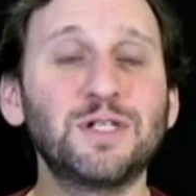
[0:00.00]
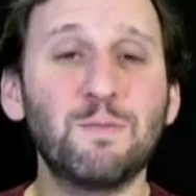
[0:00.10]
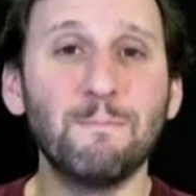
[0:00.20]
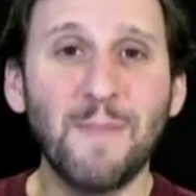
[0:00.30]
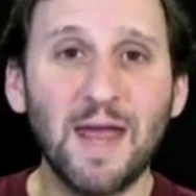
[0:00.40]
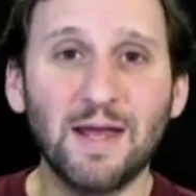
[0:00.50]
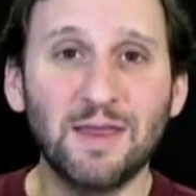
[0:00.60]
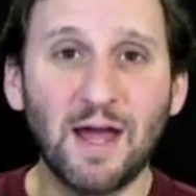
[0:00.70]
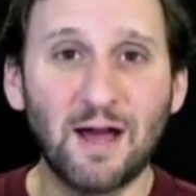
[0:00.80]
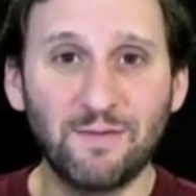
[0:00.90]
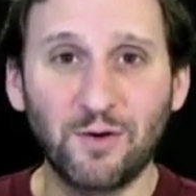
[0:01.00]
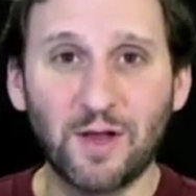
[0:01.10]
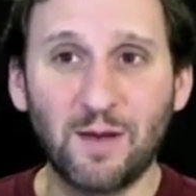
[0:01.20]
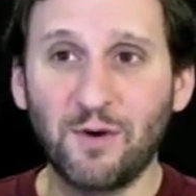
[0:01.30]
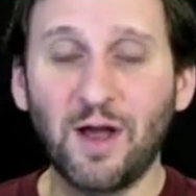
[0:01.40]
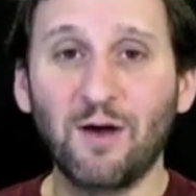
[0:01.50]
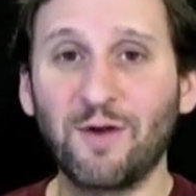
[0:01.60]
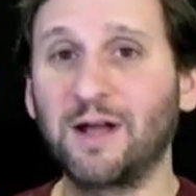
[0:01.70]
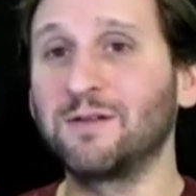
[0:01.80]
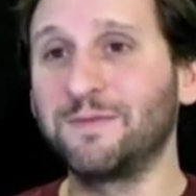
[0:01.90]
just make the iPhoto library a
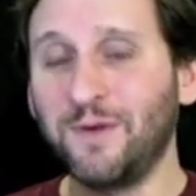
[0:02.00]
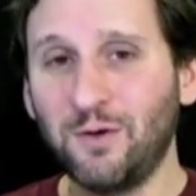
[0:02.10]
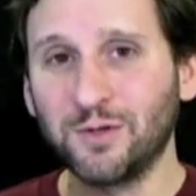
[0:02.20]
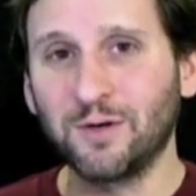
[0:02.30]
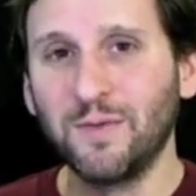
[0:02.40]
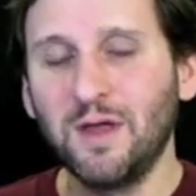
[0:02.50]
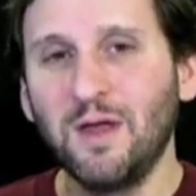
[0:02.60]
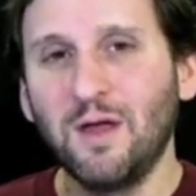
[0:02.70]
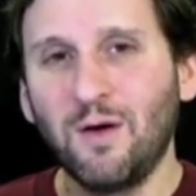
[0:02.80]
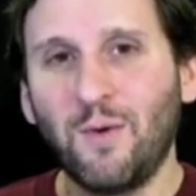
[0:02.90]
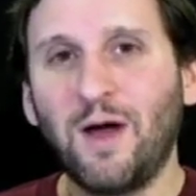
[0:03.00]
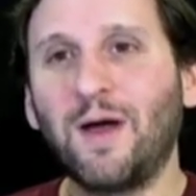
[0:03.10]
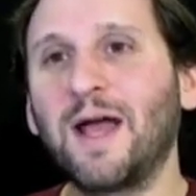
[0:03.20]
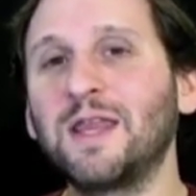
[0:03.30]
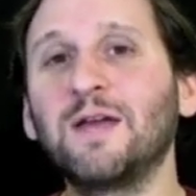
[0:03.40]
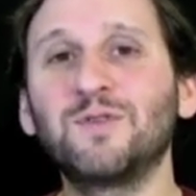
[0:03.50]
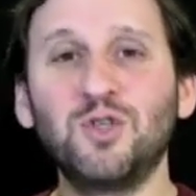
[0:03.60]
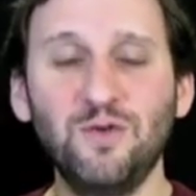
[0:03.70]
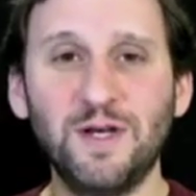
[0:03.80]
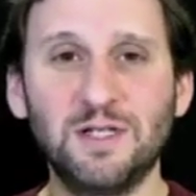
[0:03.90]
regular folder? Well, I can think of
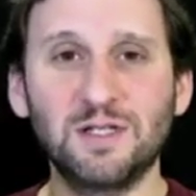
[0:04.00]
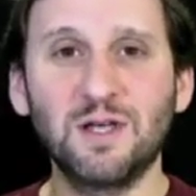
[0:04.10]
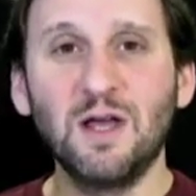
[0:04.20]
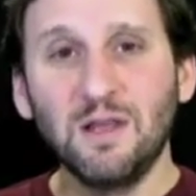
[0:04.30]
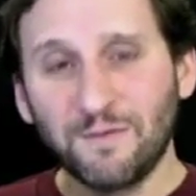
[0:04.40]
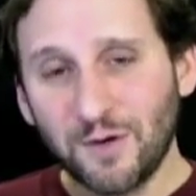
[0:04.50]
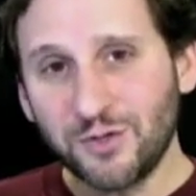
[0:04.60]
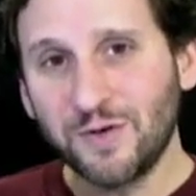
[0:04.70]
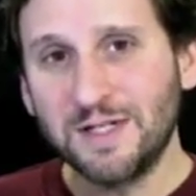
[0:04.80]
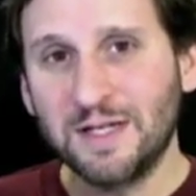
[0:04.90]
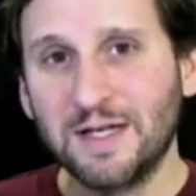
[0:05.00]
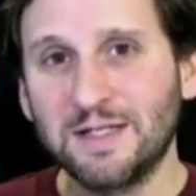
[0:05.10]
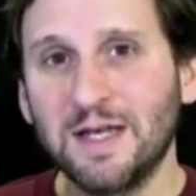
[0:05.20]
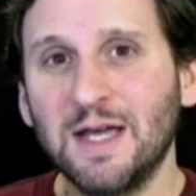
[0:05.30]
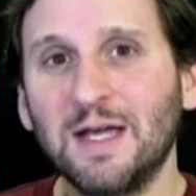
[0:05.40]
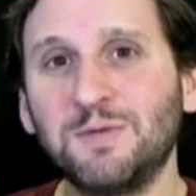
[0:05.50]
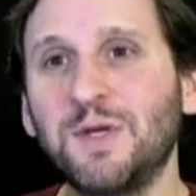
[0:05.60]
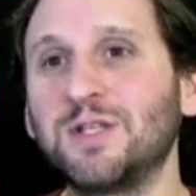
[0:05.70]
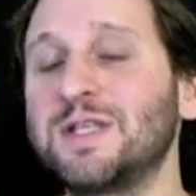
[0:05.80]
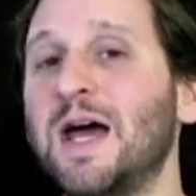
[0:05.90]
two reasons. First reason is, is
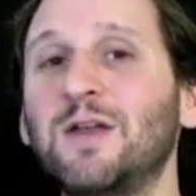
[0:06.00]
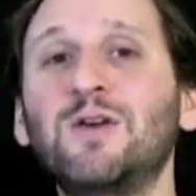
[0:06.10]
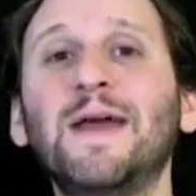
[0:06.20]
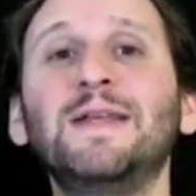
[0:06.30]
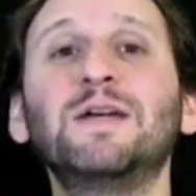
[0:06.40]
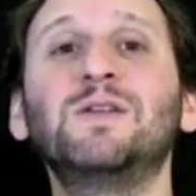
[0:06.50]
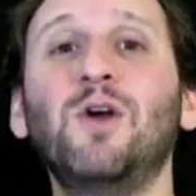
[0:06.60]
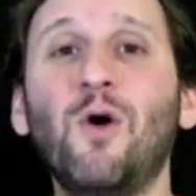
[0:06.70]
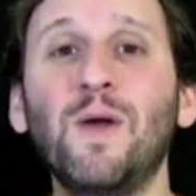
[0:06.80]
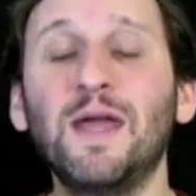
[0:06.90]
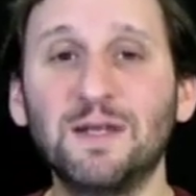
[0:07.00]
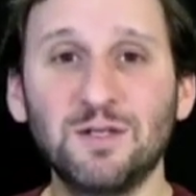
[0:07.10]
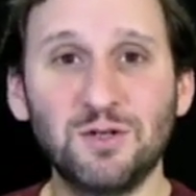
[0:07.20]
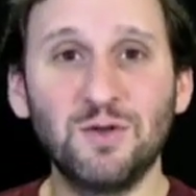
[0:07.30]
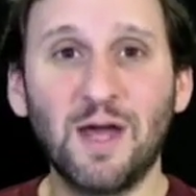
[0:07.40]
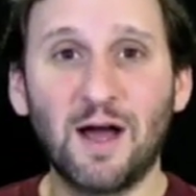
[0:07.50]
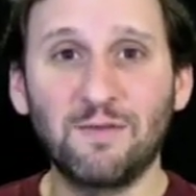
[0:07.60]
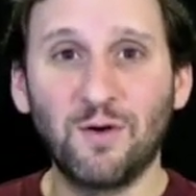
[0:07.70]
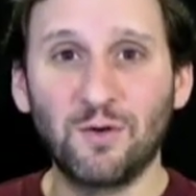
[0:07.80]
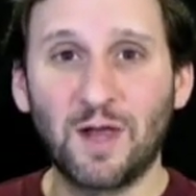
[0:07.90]
because it's not a good idea to go into the
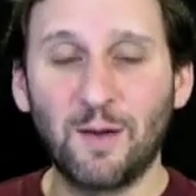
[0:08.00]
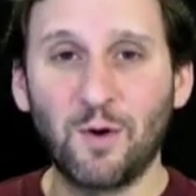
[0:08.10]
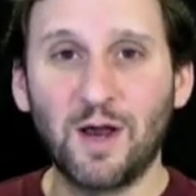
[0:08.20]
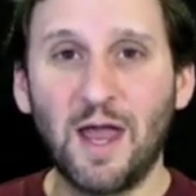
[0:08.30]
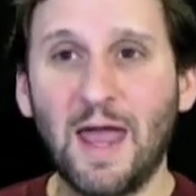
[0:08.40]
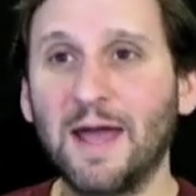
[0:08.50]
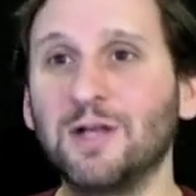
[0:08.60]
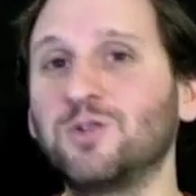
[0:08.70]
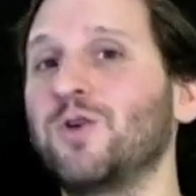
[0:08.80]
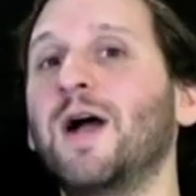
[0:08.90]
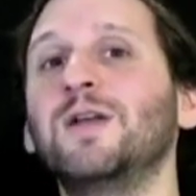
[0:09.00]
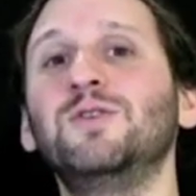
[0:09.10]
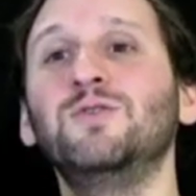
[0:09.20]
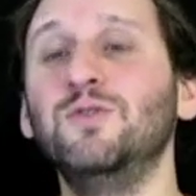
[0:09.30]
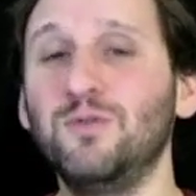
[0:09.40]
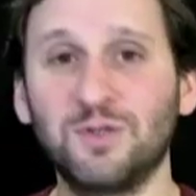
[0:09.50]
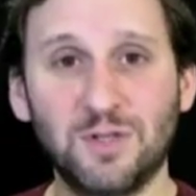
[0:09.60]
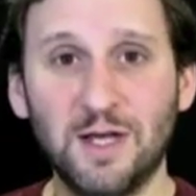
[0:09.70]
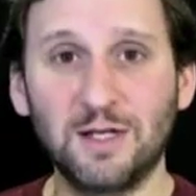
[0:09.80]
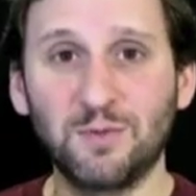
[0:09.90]
iPhoto library and try to do
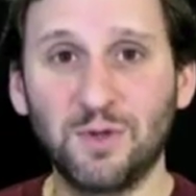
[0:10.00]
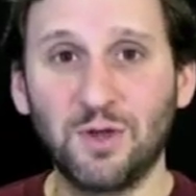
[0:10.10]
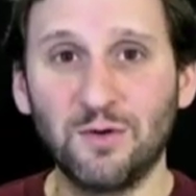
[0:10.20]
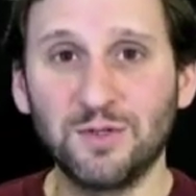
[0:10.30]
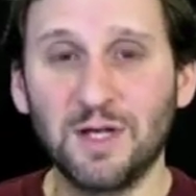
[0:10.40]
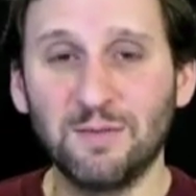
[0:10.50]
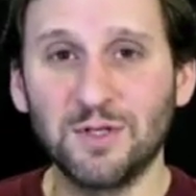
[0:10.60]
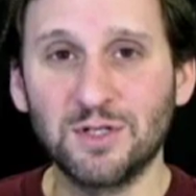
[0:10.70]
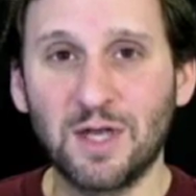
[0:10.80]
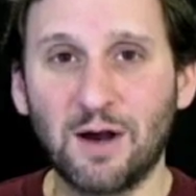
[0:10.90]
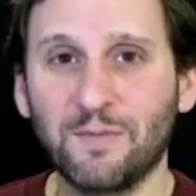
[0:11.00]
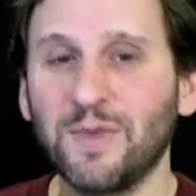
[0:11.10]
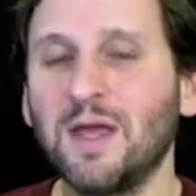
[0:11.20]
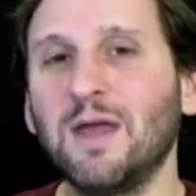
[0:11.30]
things with those images there